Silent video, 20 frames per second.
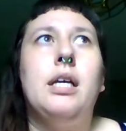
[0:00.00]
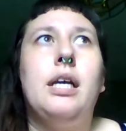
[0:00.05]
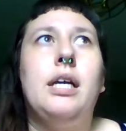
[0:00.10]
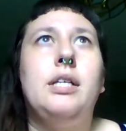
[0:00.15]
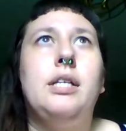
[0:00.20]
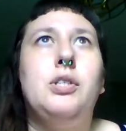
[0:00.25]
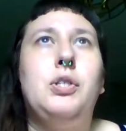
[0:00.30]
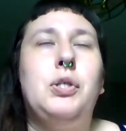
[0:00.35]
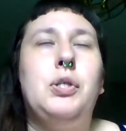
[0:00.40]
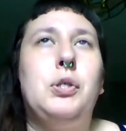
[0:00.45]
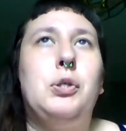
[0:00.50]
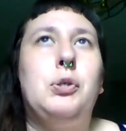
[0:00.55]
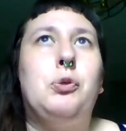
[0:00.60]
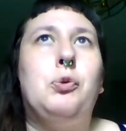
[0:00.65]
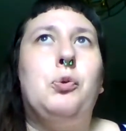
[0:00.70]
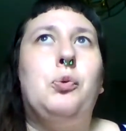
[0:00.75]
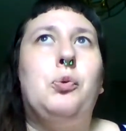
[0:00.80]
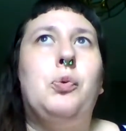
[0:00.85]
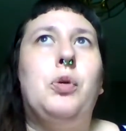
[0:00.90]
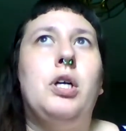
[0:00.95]

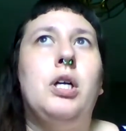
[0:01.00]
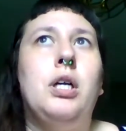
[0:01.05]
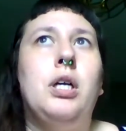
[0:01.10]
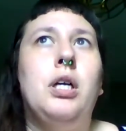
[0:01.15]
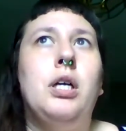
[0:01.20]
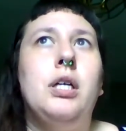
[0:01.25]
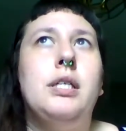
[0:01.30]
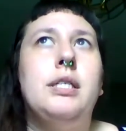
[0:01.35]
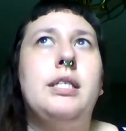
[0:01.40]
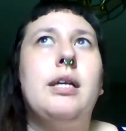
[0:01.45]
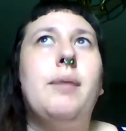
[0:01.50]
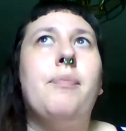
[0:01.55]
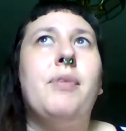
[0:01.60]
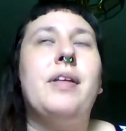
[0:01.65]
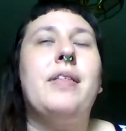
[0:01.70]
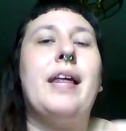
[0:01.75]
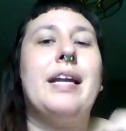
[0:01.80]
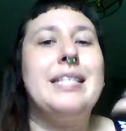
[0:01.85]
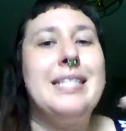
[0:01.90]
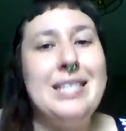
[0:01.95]
into
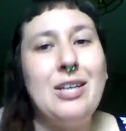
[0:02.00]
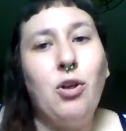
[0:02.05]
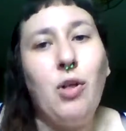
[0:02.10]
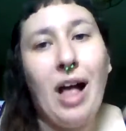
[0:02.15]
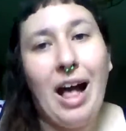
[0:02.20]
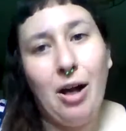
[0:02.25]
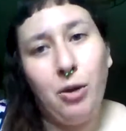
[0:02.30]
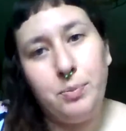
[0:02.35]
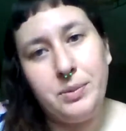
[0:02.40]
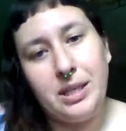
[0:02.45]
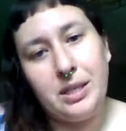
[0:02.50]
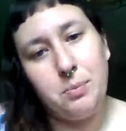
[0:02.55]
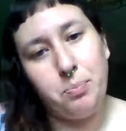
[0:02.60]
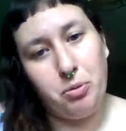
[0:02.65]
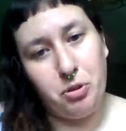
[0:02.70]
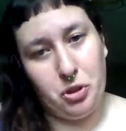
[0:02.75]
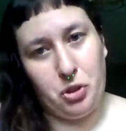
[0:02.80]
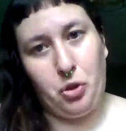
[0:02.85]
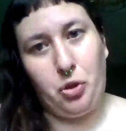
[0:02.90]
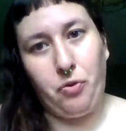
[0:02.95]
something that still helps us
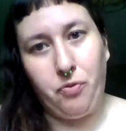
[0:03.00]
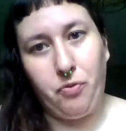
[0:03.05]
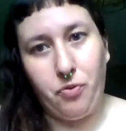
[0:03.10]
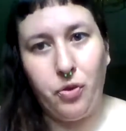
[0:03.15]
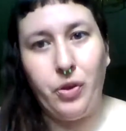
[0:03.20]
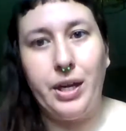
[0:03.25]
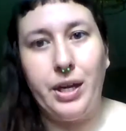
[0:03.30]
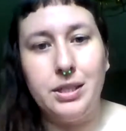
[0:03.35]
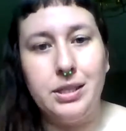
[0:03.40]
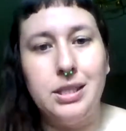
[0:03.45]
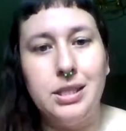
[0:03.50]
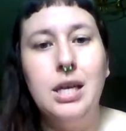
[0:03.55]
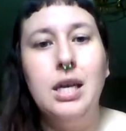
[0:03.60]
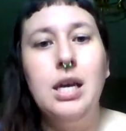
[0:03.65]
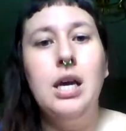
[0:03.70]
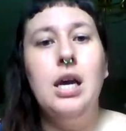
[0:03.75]
preserve things.